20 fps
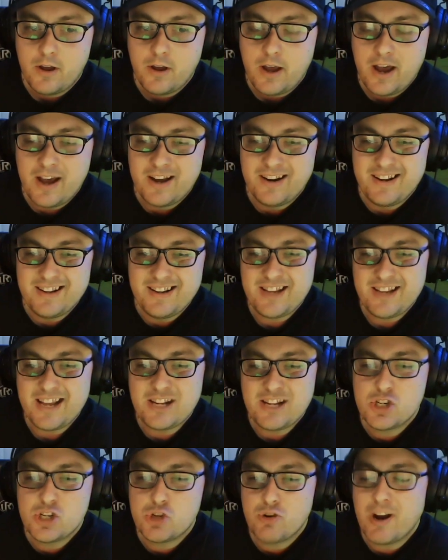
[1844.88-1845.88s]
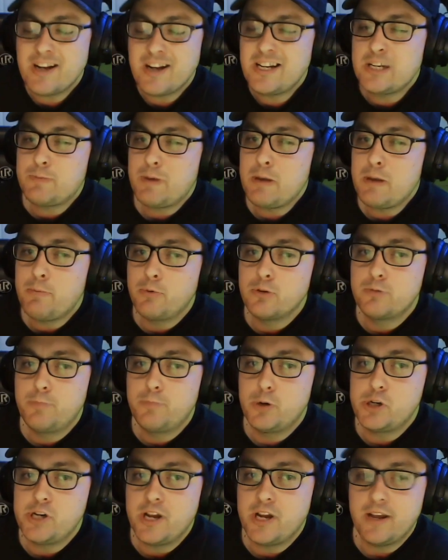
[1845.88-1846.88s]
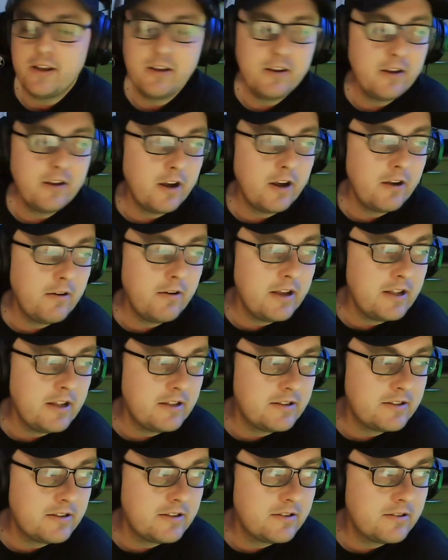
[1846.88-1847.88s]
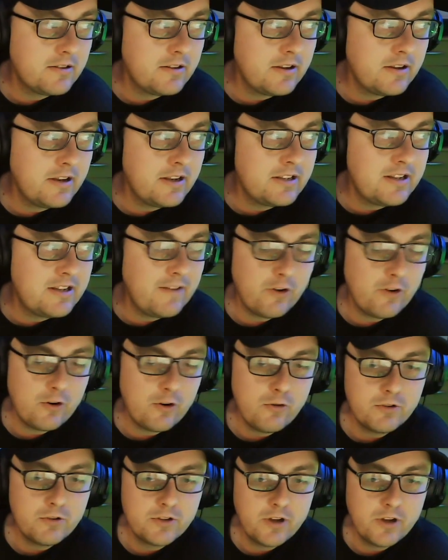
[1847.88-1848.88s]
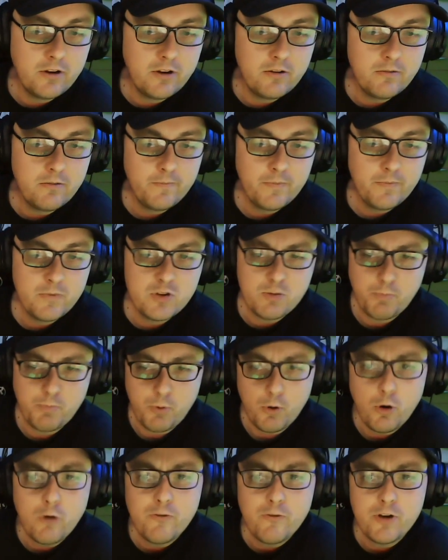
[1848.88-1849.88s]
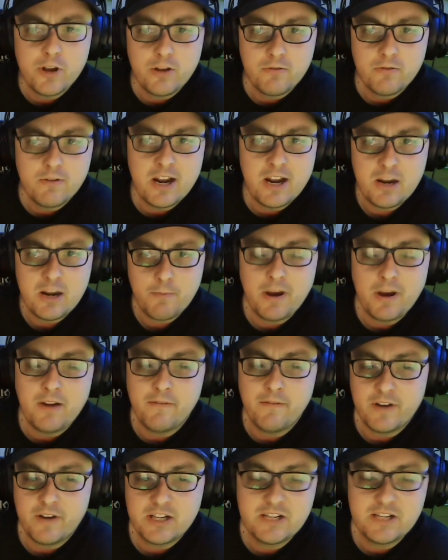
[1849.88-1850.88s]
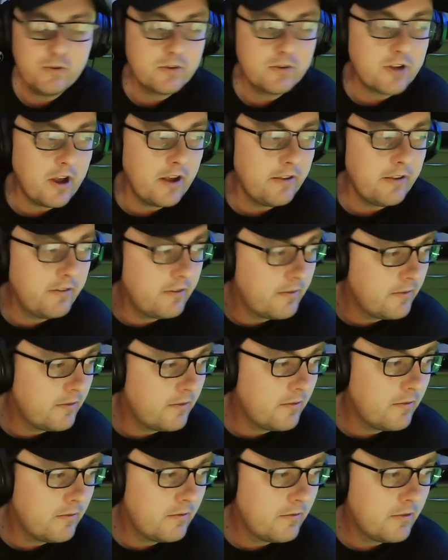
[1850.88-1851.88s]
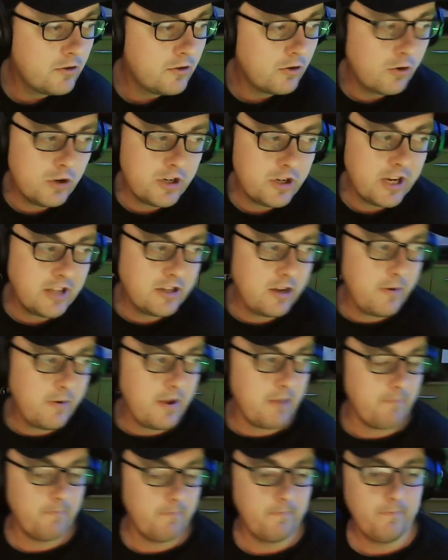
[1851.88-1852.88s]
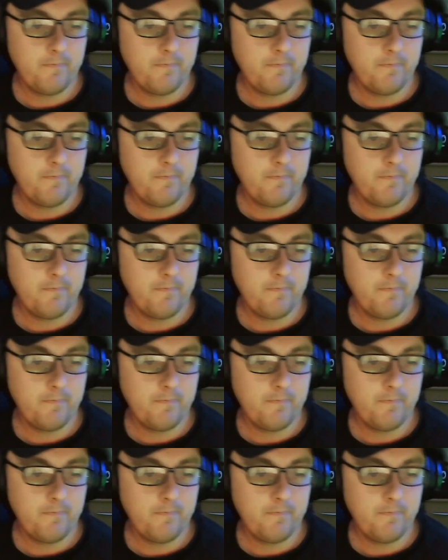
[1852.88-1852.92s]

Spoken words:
and it stretches people's budget. It's difficult. So support the independent festivals, guys. Good year to do it.